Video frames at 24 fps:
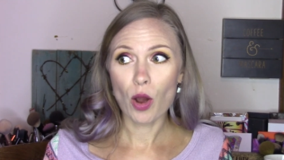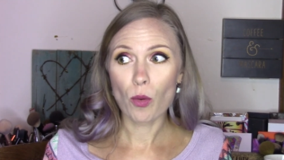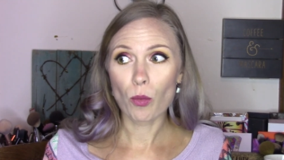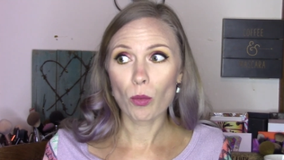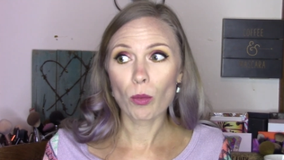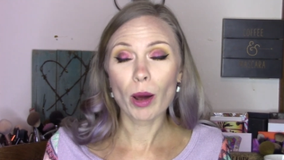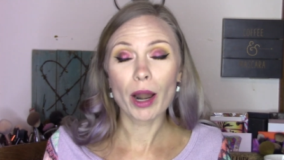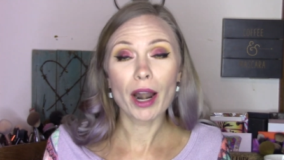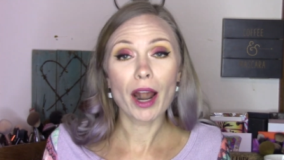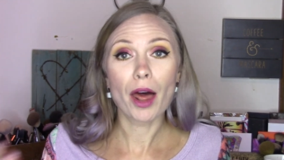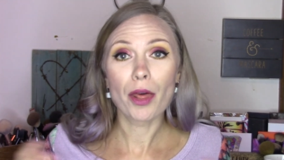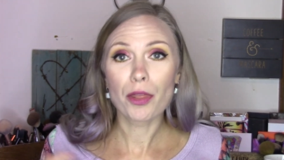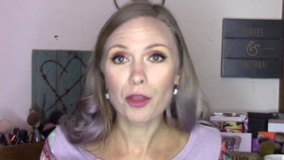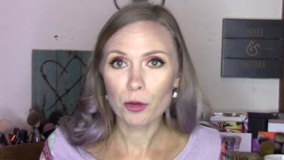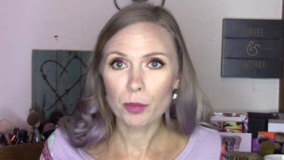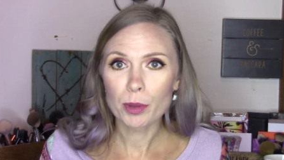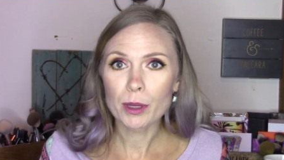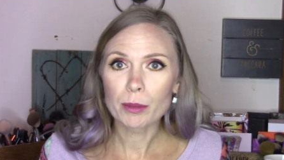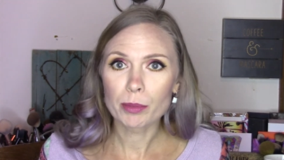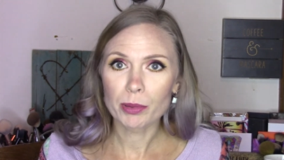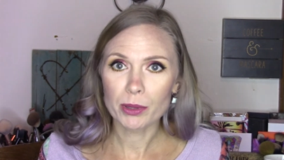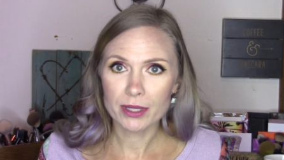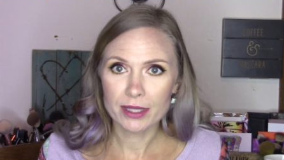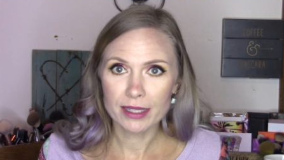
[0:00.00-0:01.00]
other
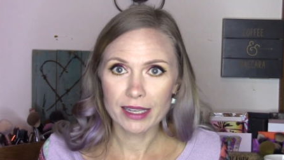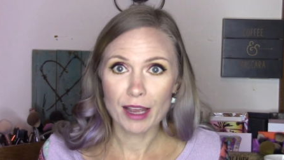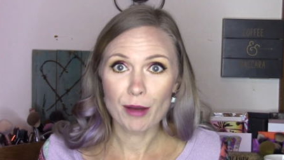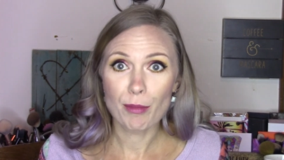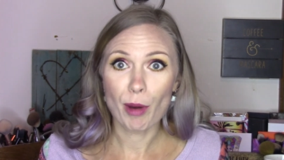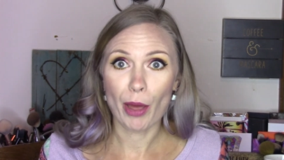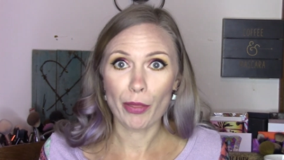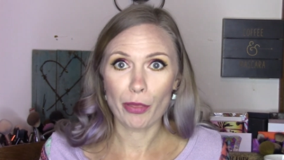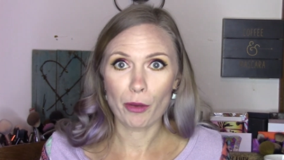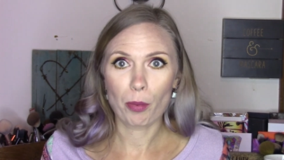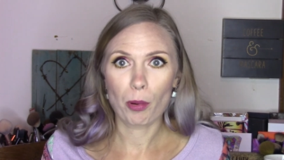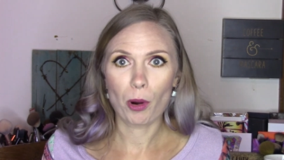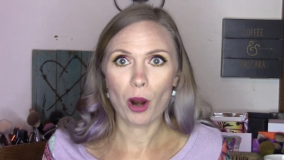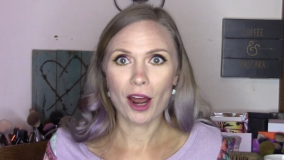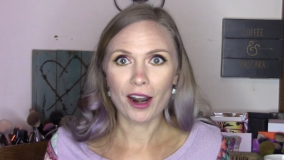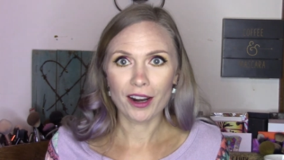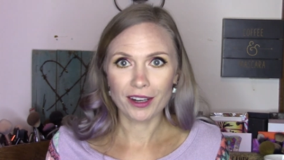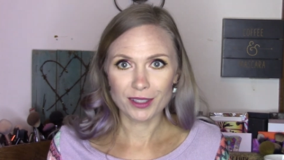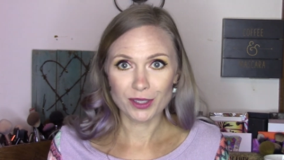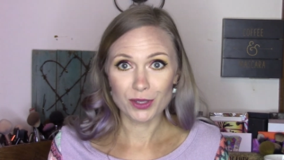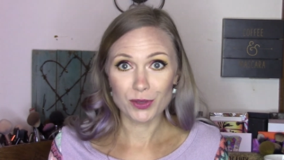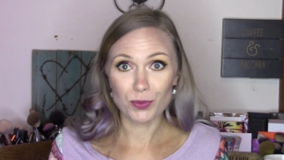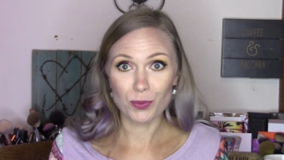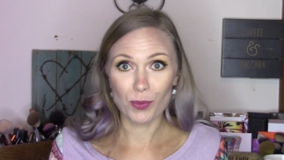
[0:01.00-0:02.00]
people say about the
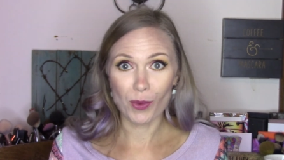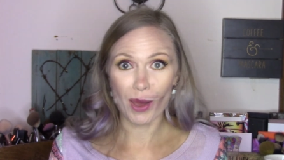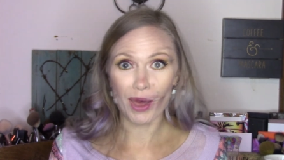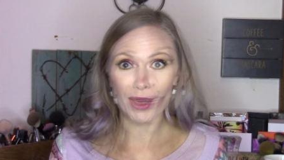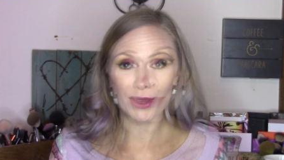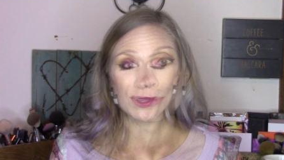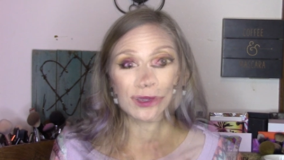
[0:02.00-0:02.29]
product as well.